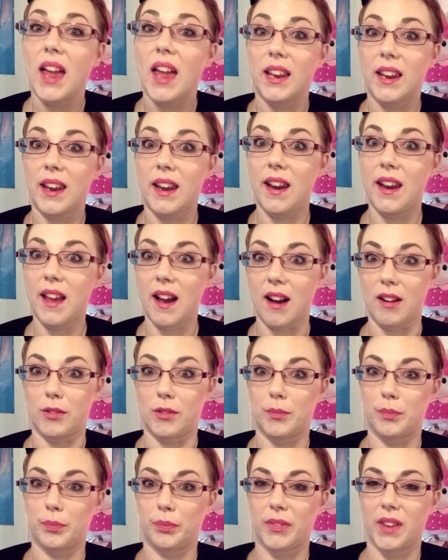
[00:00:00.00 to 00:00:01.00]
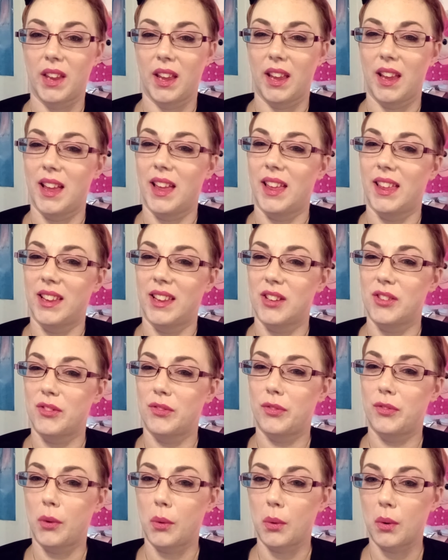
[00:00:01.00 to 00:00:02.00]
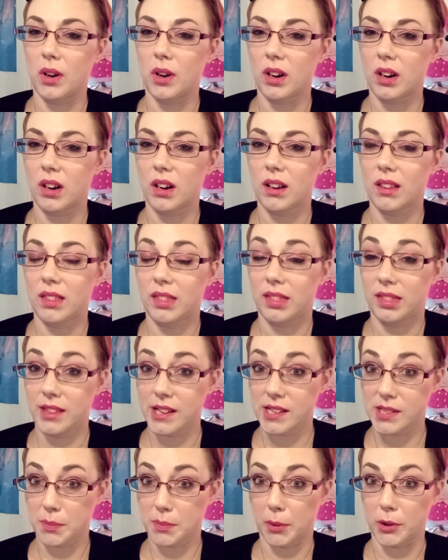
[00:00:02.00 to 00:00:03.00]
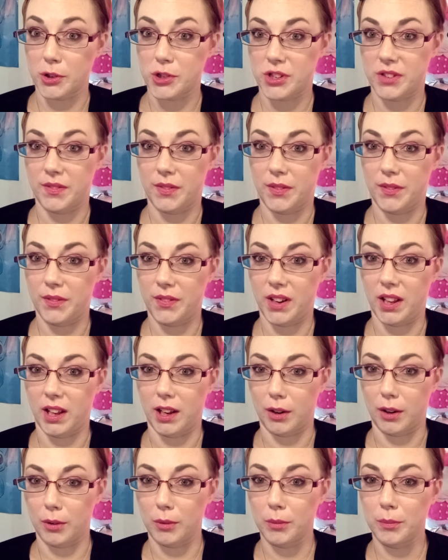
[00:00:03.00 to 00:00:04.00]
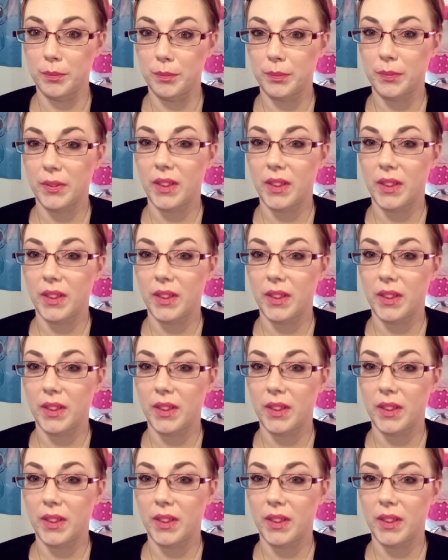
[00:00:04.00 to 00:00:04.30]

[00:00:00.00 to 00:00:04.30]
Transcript: Now, for this portion of the video,